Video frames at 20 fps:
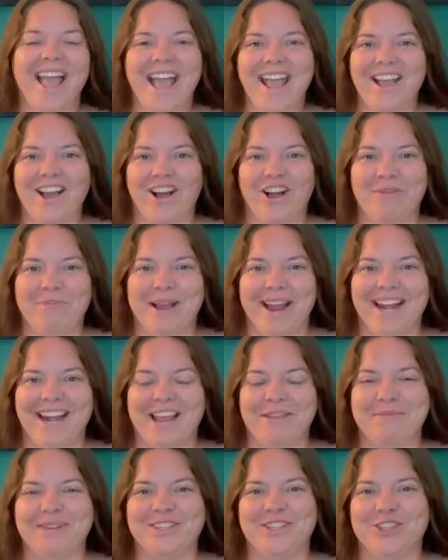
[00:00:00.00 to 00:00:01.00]
y'all, my
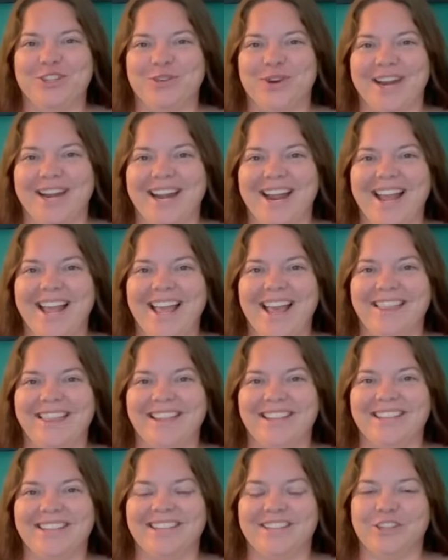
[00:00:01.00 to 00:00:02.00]
name is Serena and
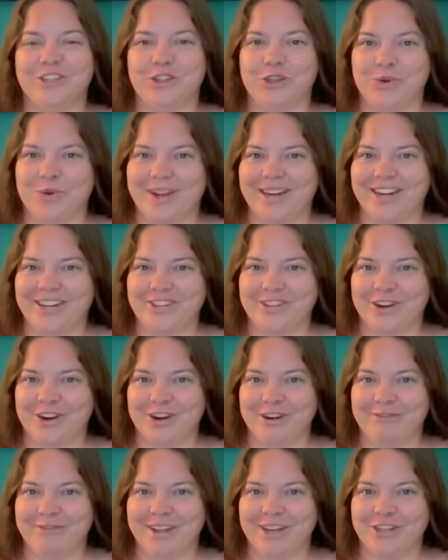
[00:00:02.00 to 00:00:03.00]
this is Serena's Art
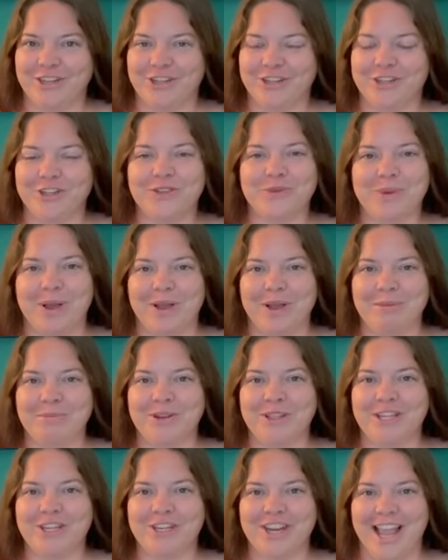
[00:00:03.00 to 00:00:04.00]
Adventures. Welcome to
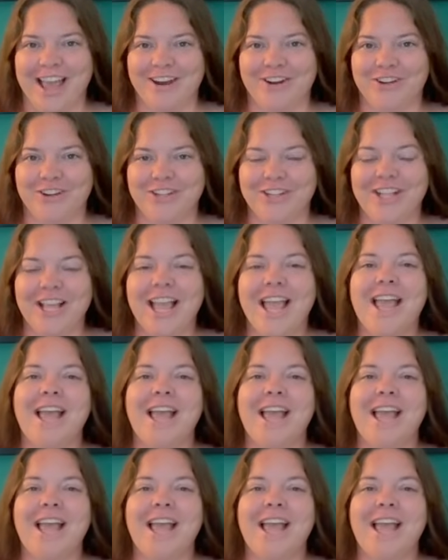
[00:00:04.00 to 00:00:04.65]
the channel.